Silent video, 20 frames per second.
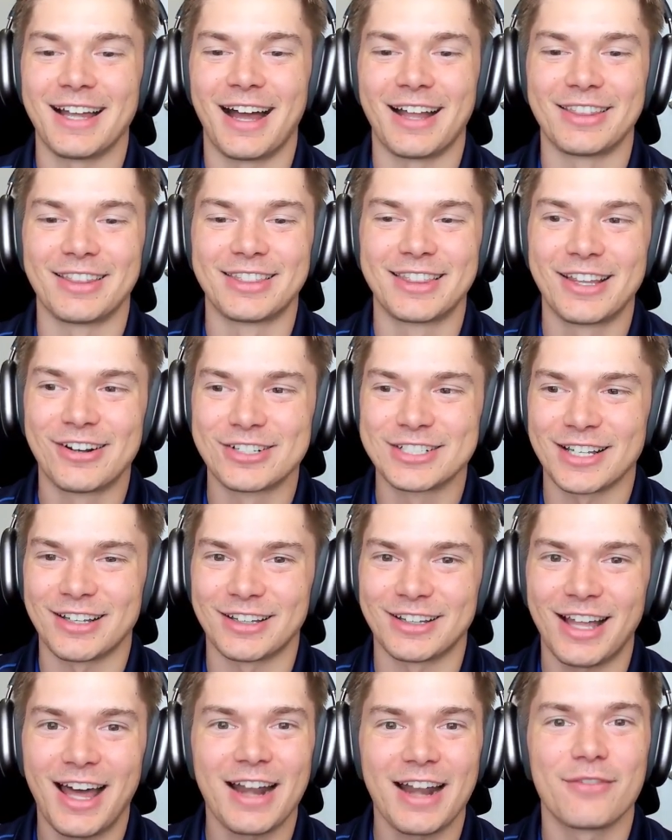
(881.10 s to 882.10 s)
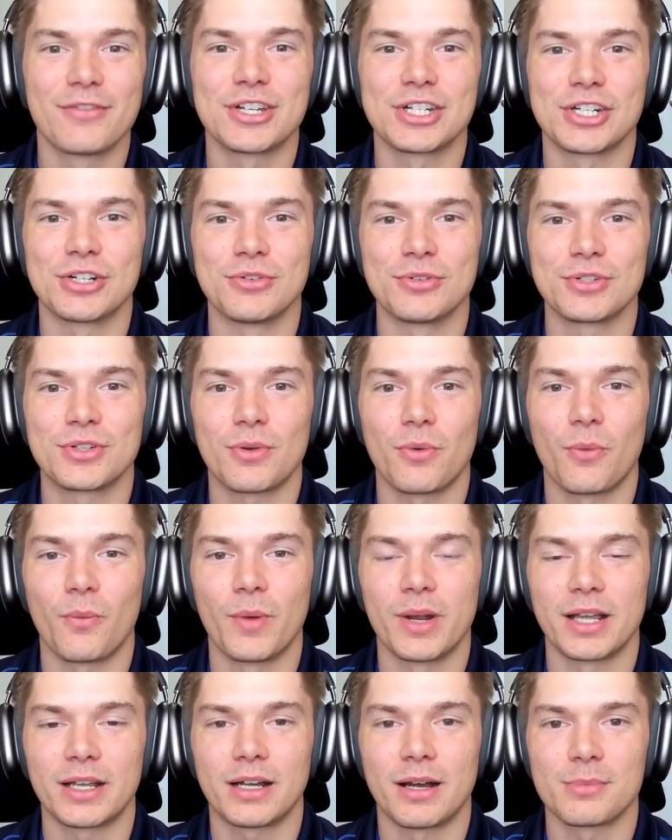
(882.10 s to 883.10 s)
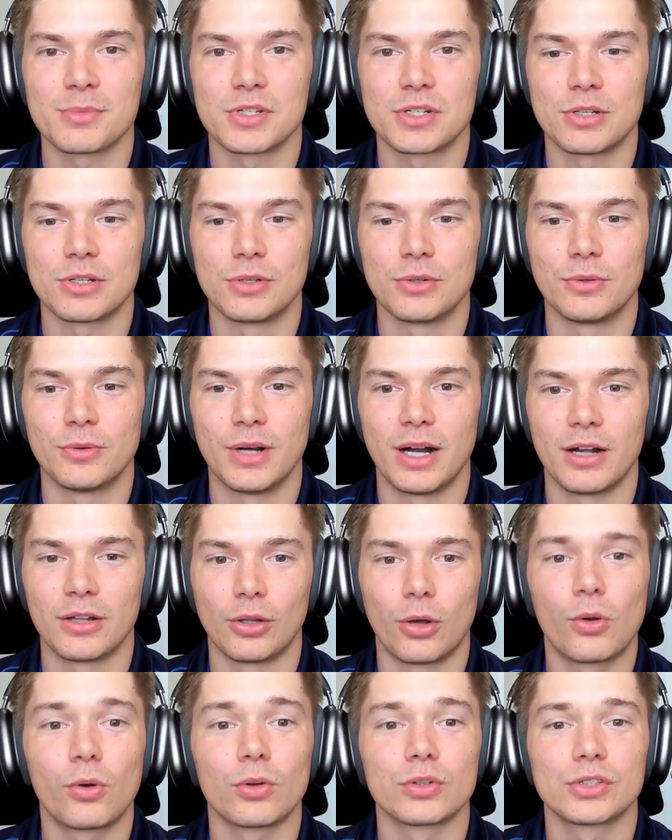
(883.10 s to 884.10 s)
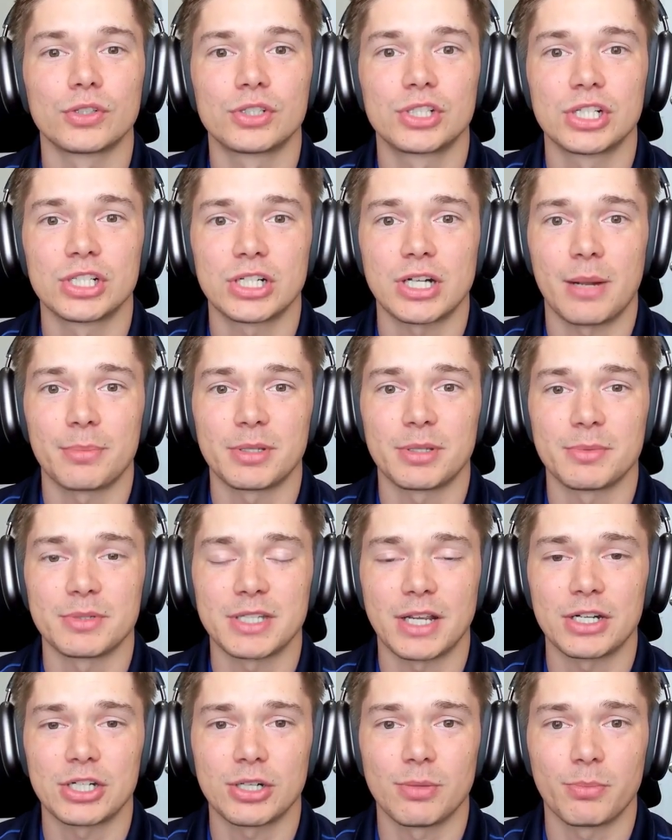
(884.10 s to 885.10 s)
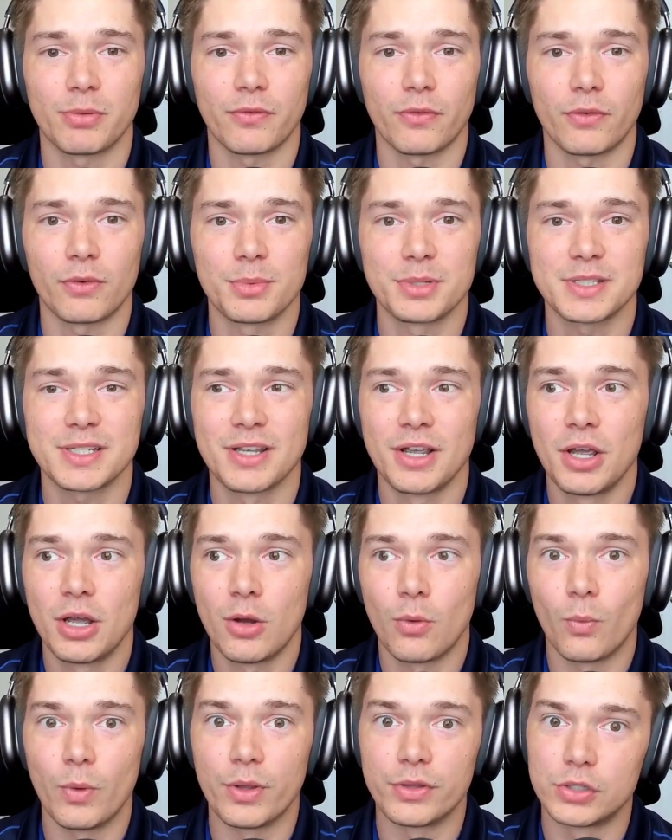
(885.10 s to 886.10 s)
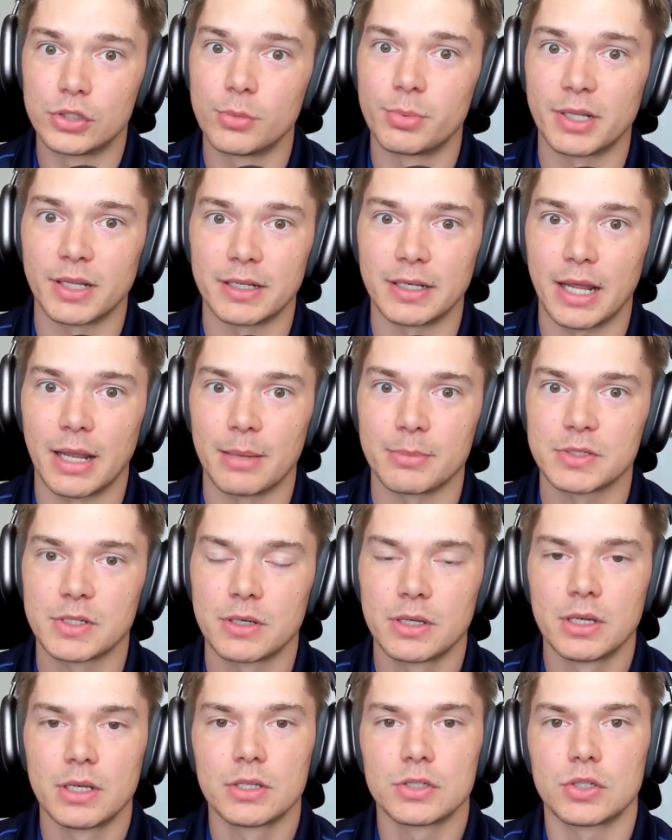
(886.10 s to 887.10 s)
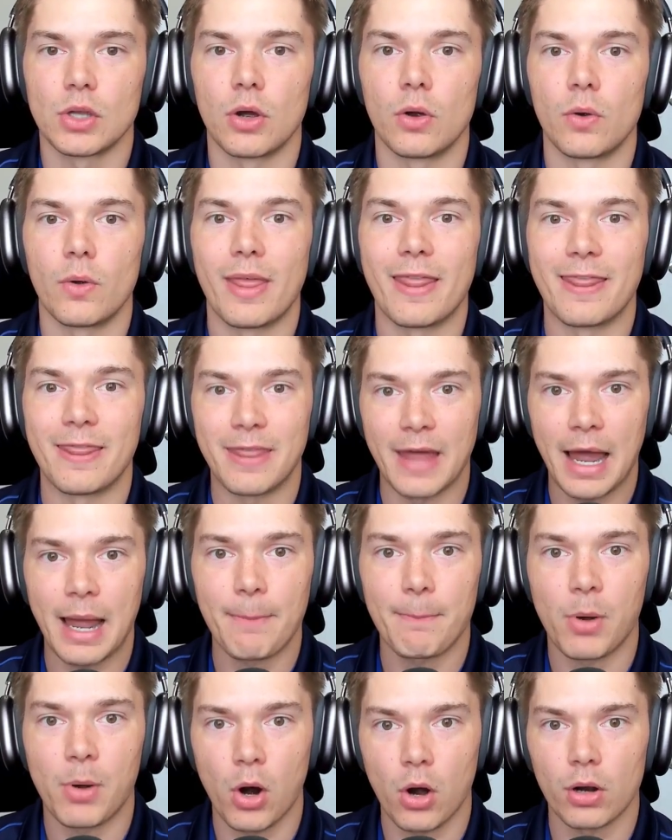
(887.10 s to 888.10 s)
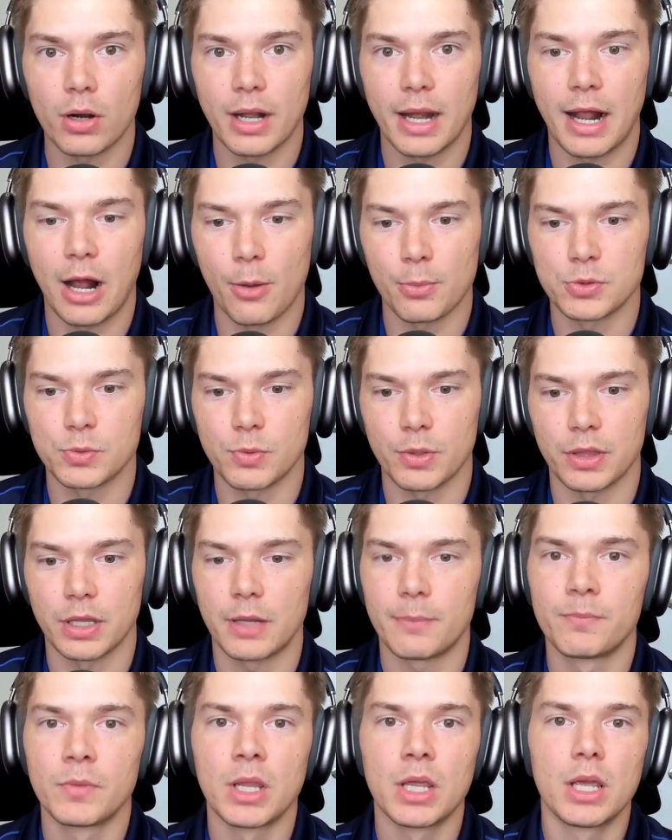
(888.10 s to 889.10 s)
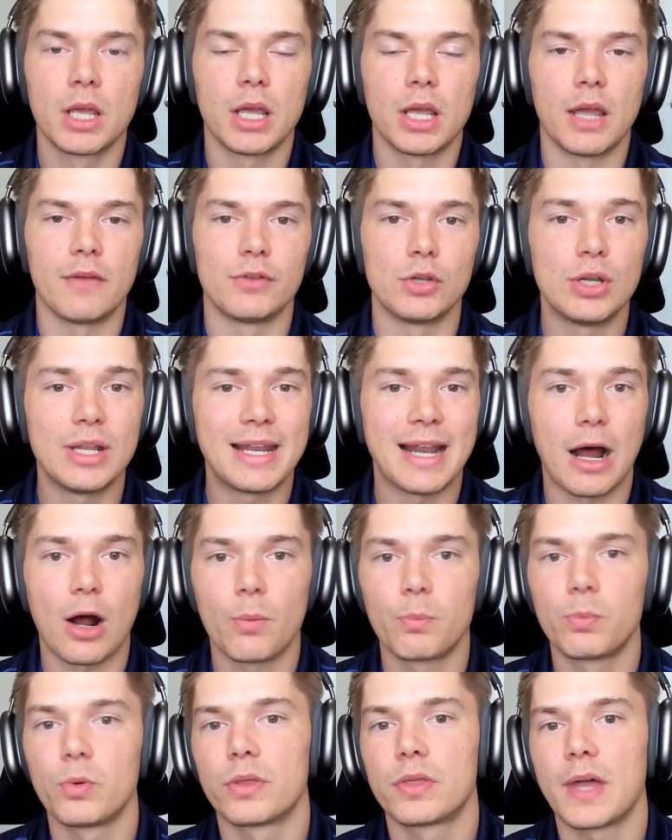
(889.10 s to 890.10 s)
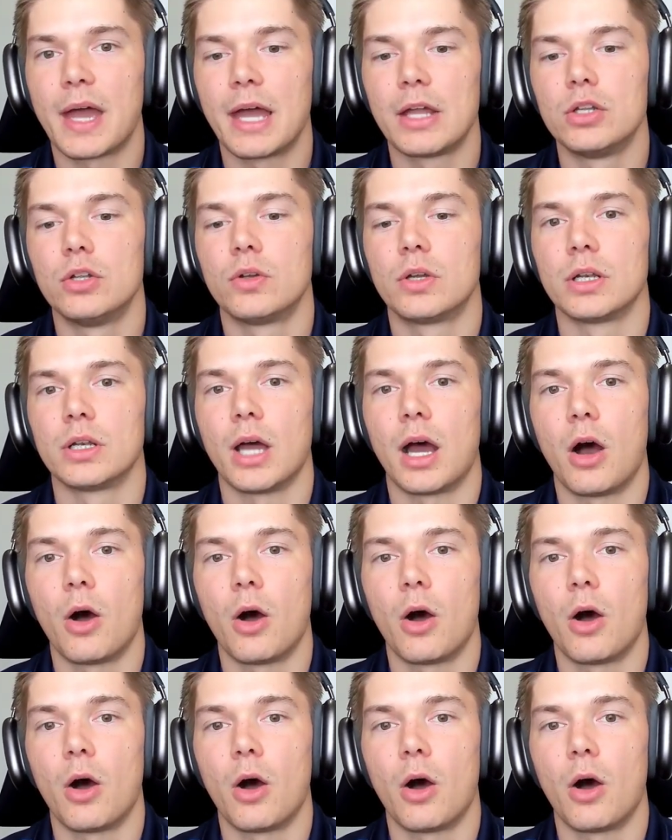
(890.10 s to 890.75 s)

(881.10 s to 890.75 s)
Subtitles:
there's a lot of issues when it comes to local search engine optimization performance with duplicate names. So that part helps with it. If you need help with that, you can